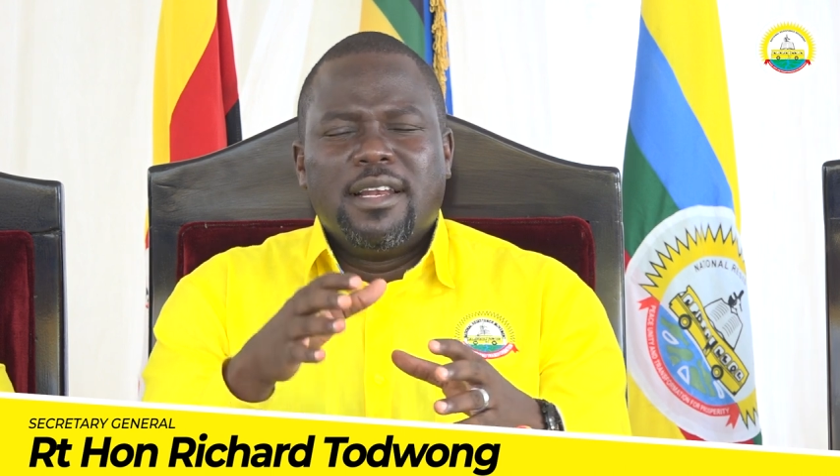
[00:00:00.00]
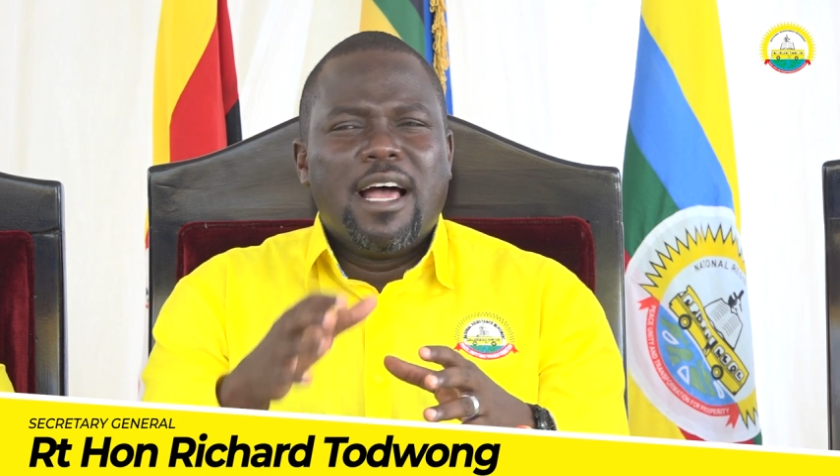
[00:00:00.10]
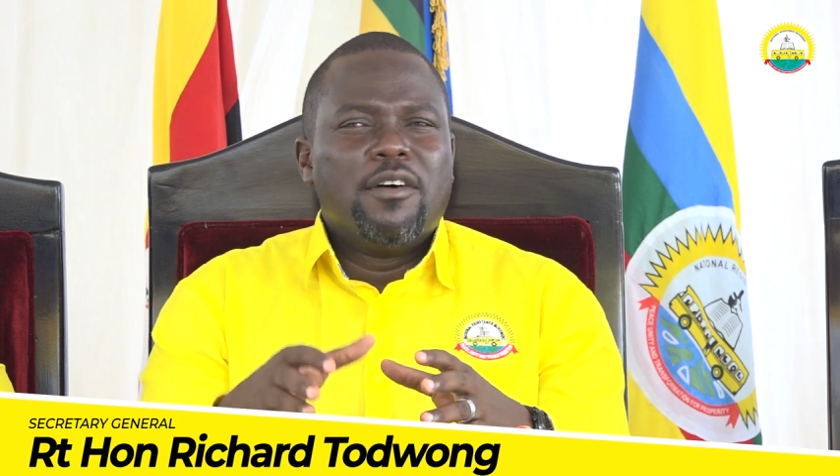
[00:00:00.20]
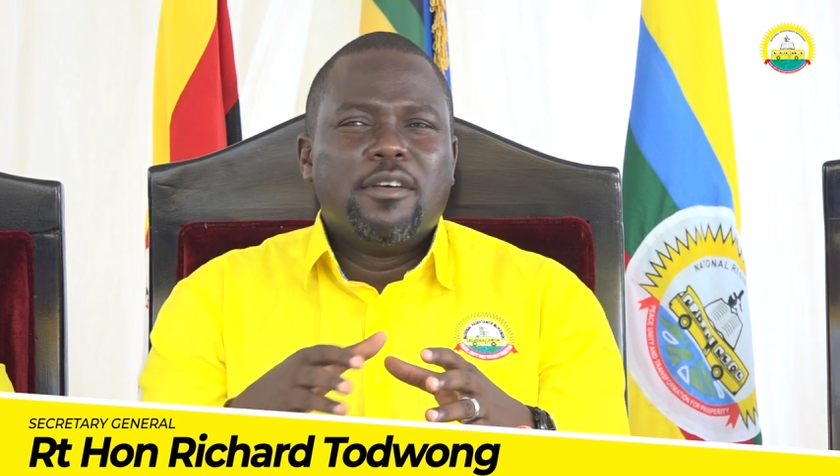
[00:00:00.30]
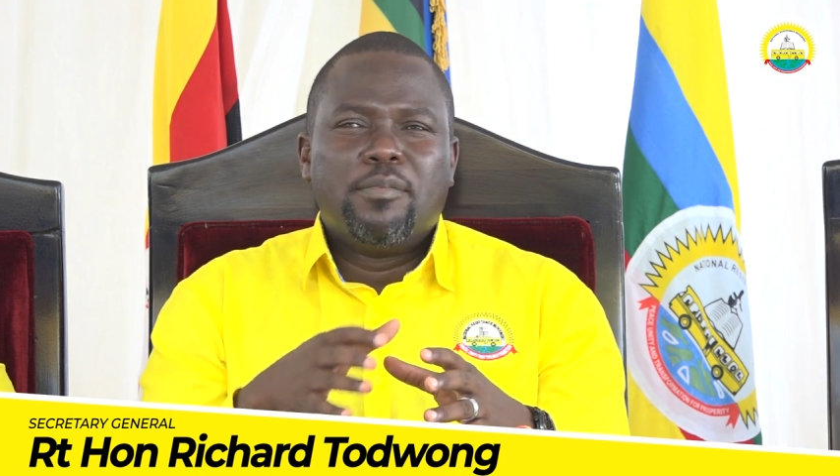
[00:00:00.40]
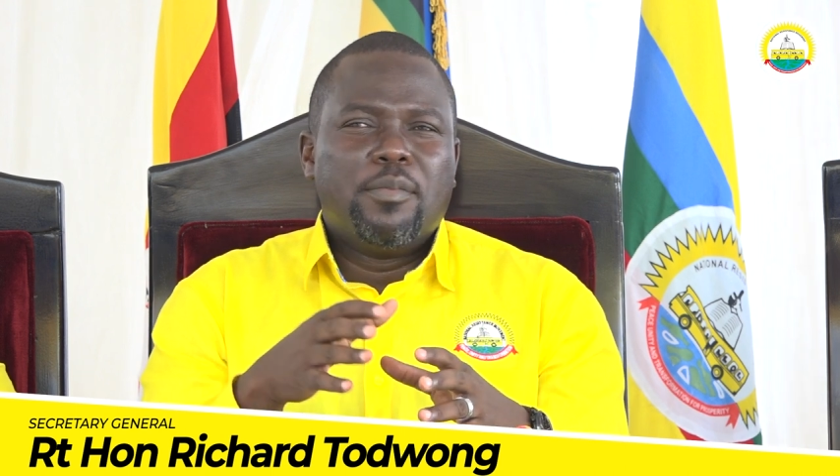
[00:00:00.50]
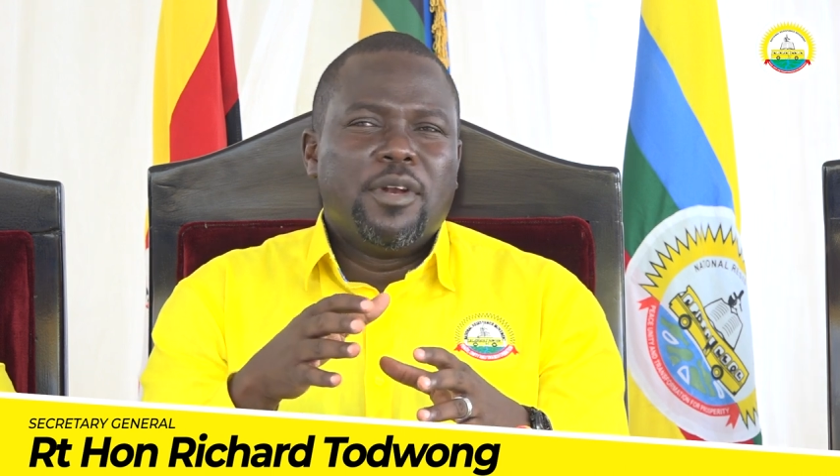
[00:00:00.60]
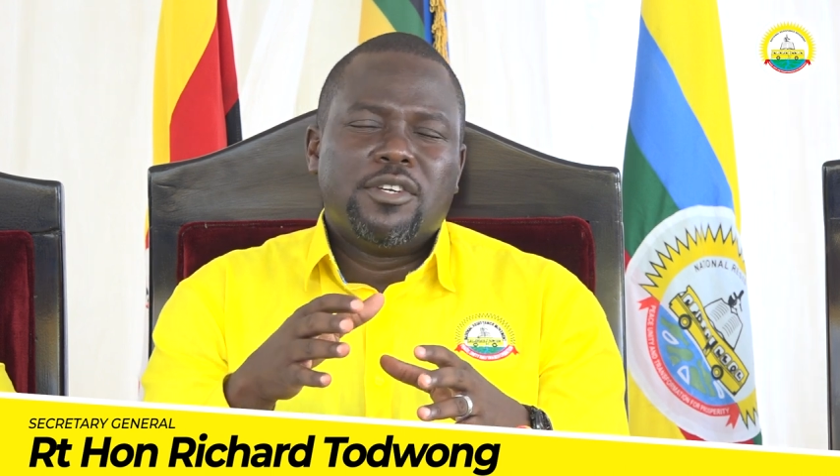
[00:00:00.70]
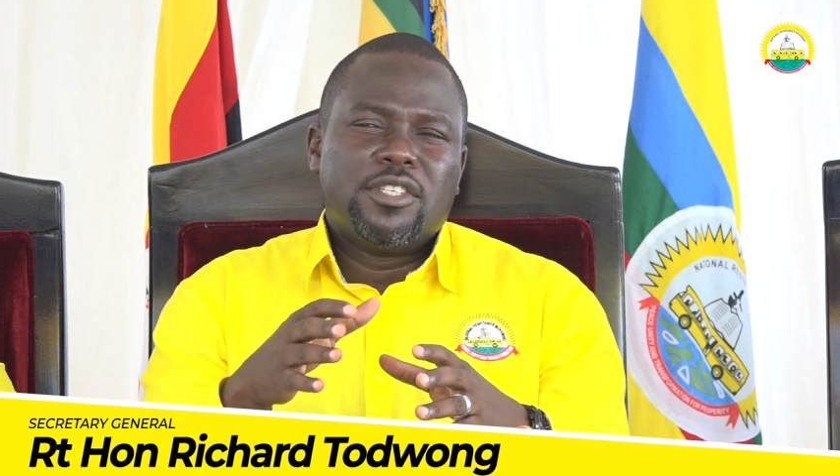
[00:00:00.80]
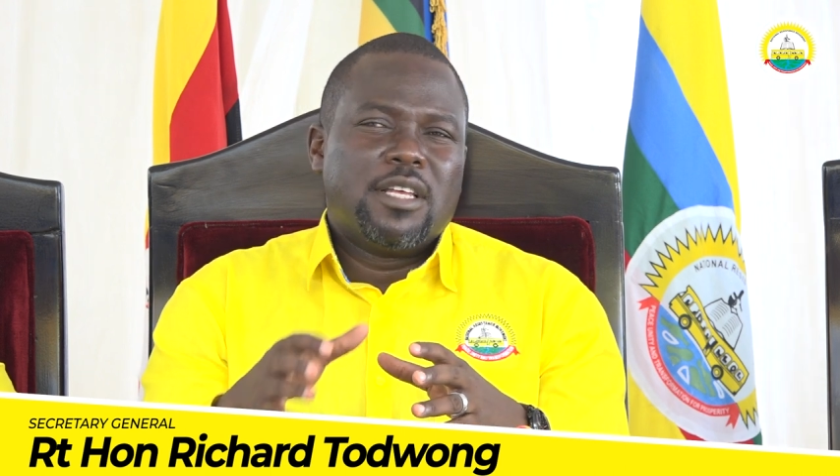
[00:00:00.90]
Now the
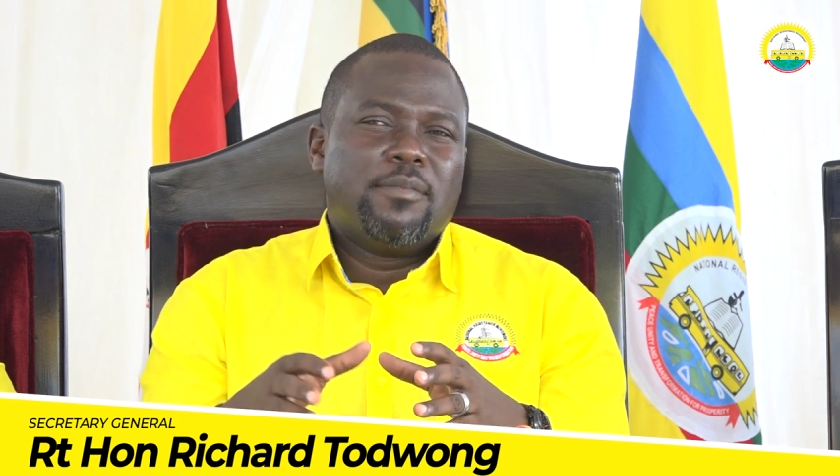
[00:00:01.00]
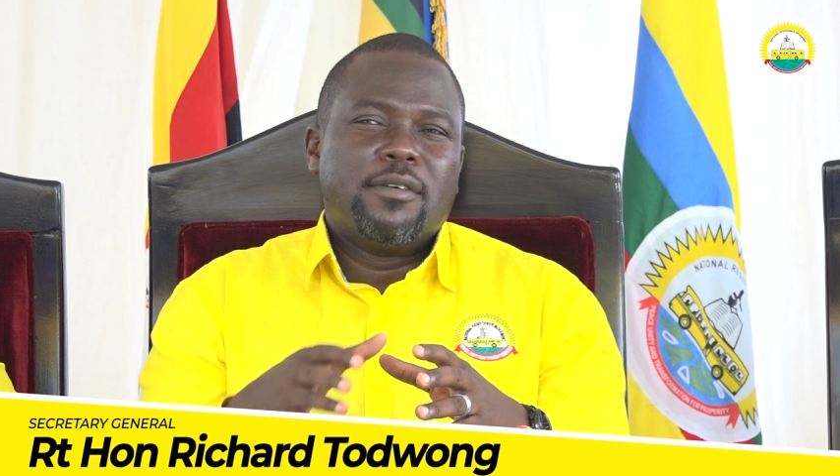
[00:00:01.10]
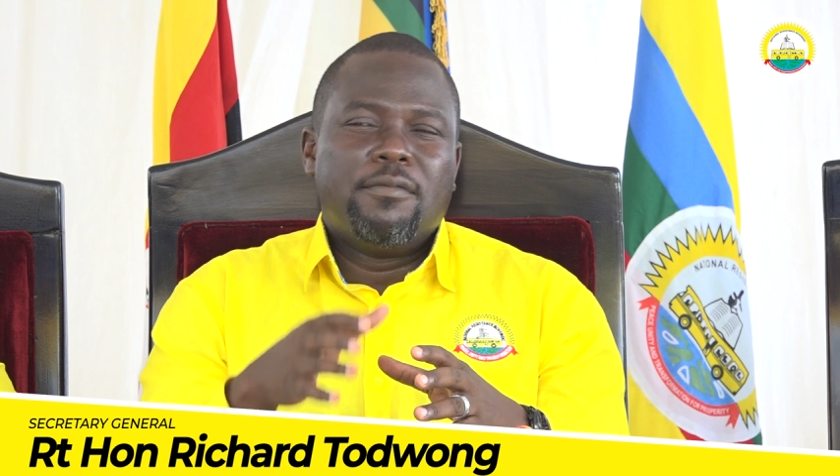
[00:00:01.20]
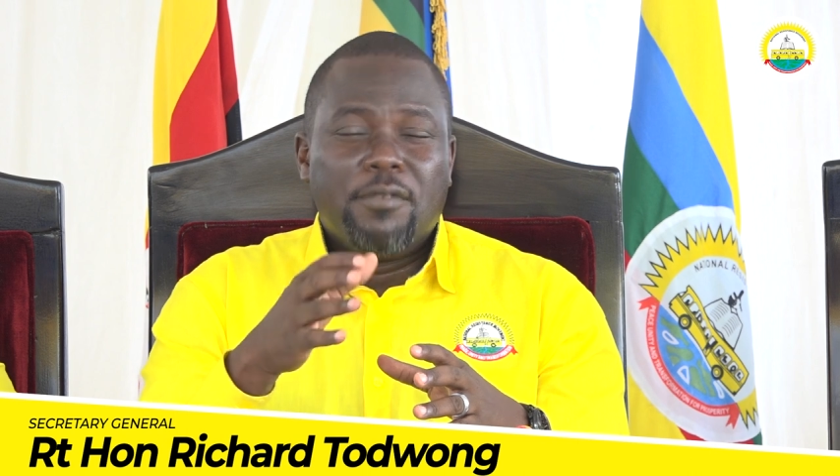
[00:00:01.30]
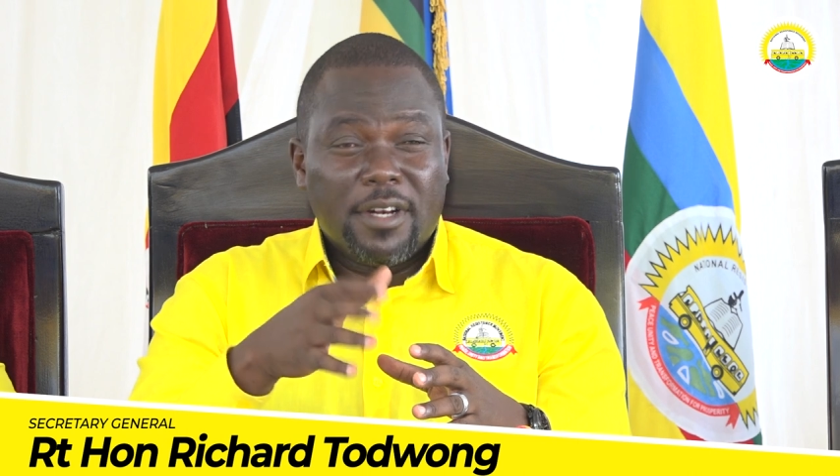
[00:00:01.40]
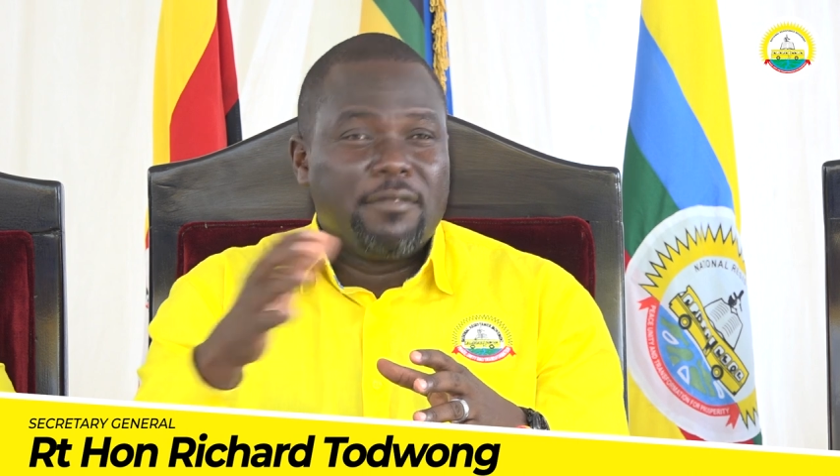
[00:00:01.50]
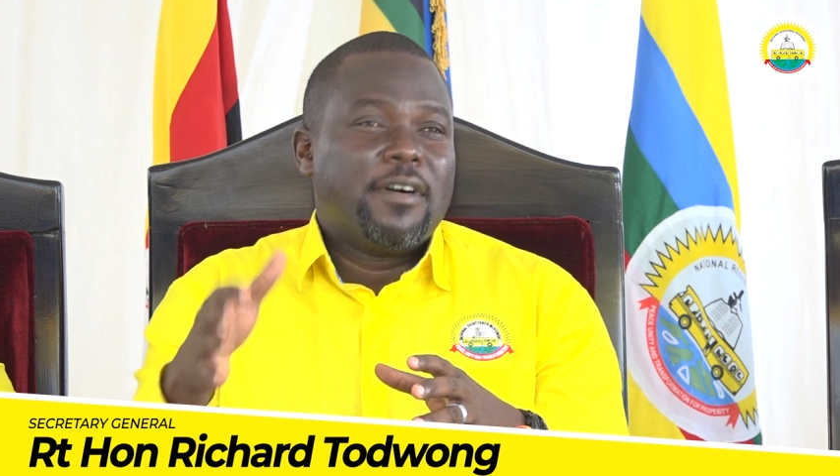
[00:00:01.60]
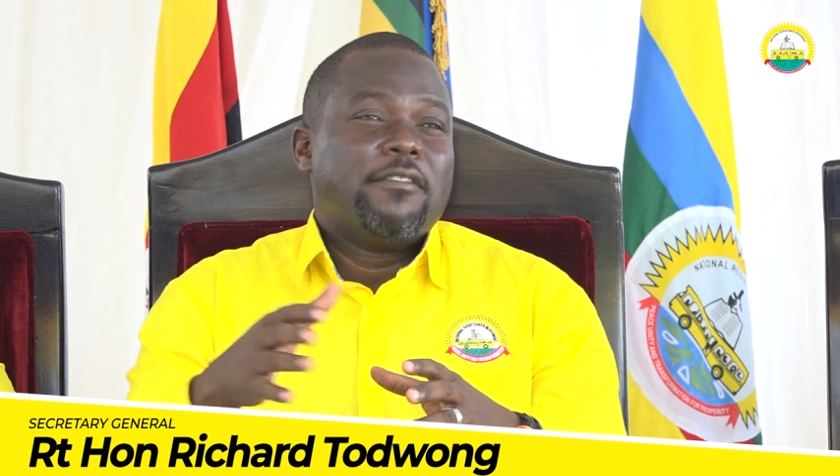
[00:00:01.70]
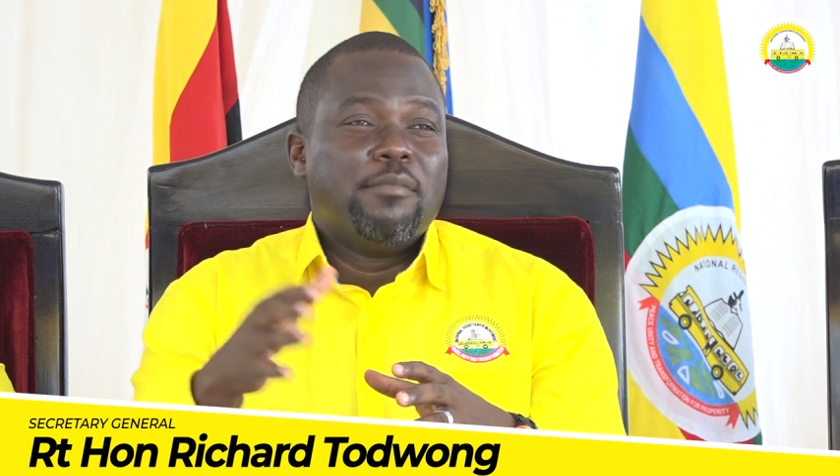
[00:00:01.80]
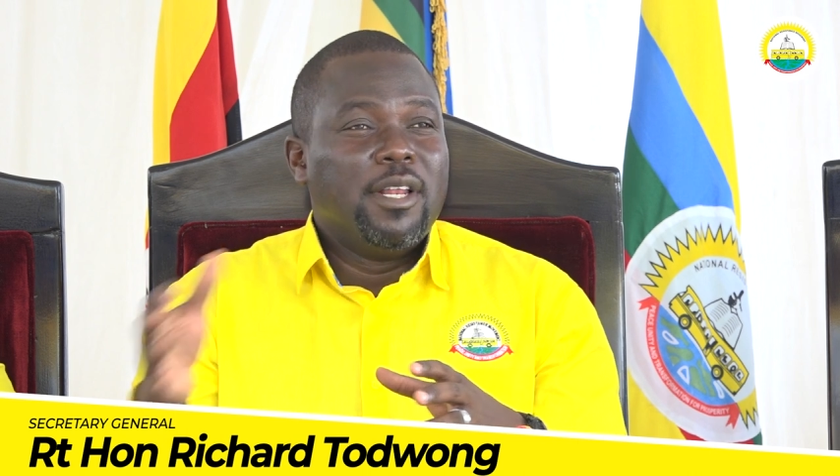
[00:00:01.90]
population is about
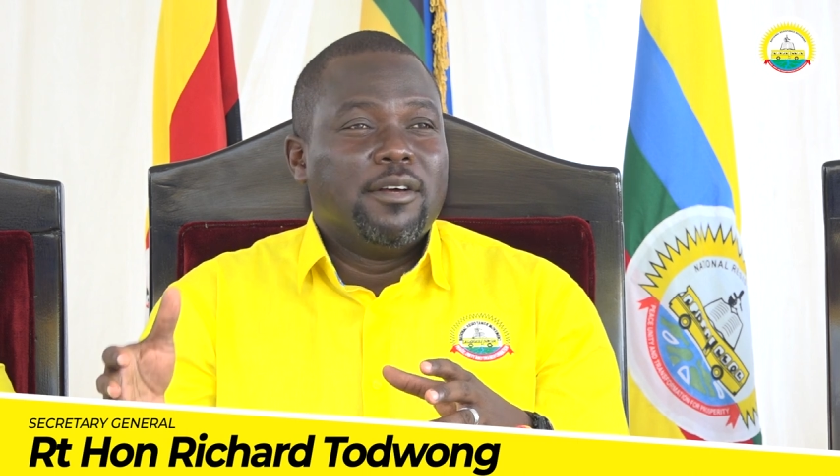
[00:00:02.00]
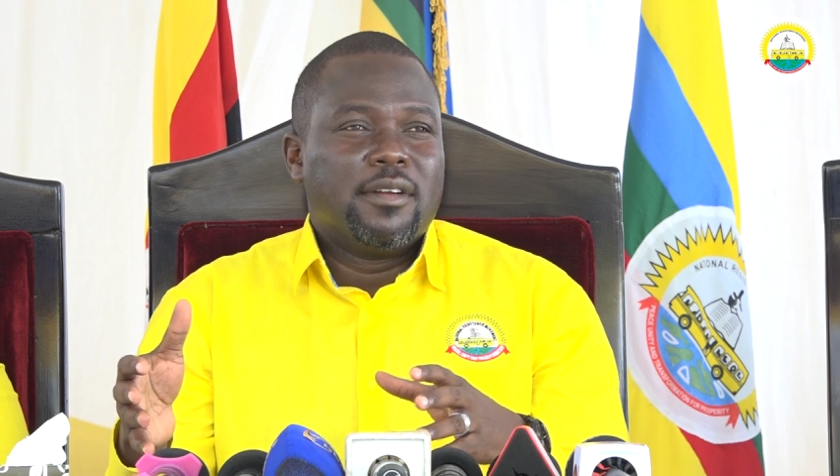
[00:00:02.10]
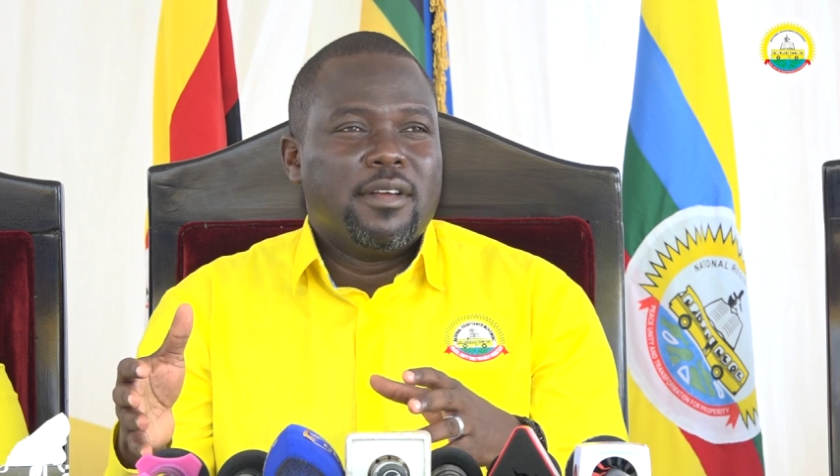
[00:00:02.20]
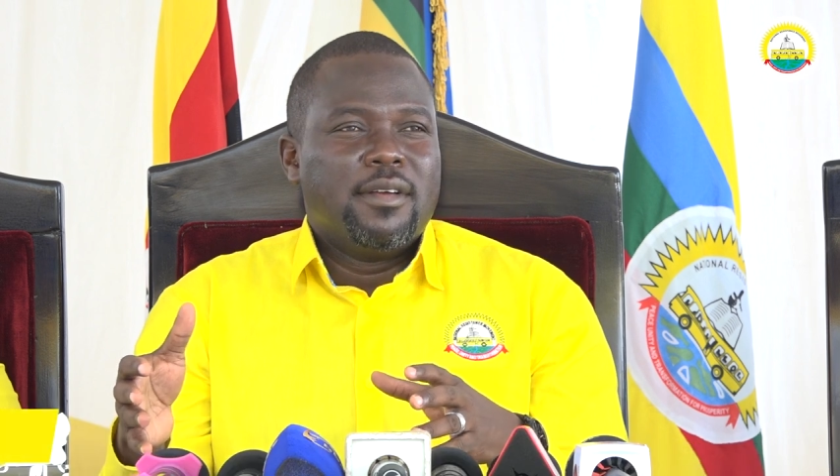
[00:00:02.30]
45 million.